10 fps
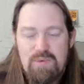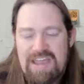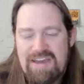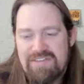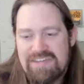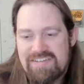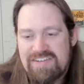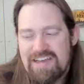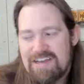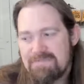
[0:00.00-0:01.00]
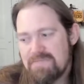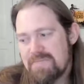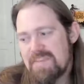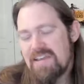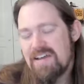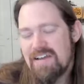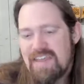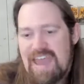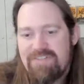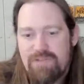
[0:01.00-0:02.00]
We have this
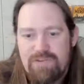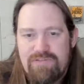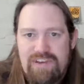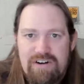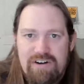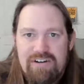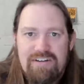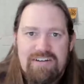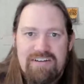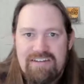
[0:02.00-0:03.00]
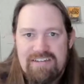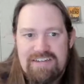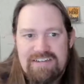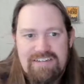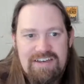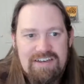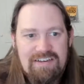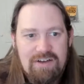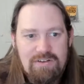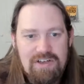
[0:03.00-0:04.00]
cat food feeder
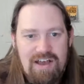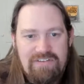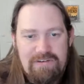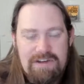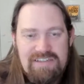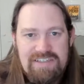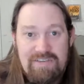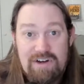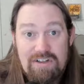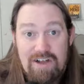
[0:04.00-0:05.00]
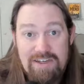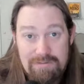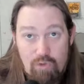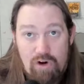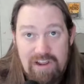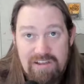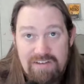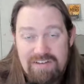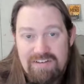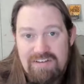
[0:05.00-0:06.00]
that goes off at about 7 o'clock in the morning.
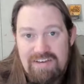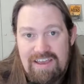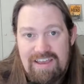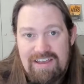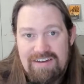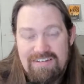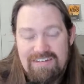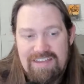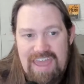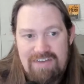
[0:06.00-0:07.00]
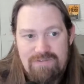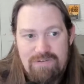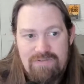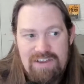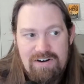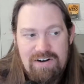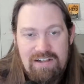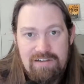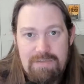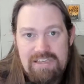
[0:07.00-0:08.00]
And the cat food feeder not
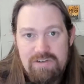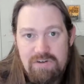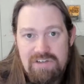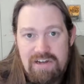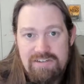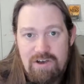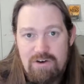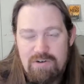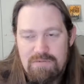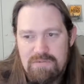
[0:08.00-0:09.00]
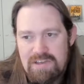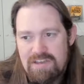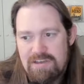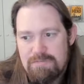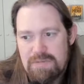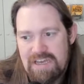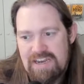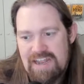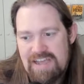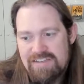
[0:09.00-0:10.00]
only makes noise on its own,
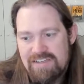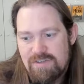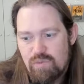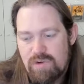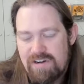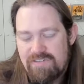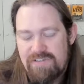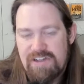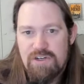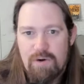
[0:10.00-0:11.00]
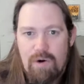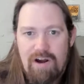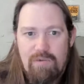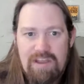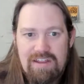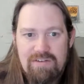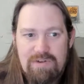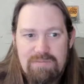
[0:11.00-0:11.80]
but has this weird feature where we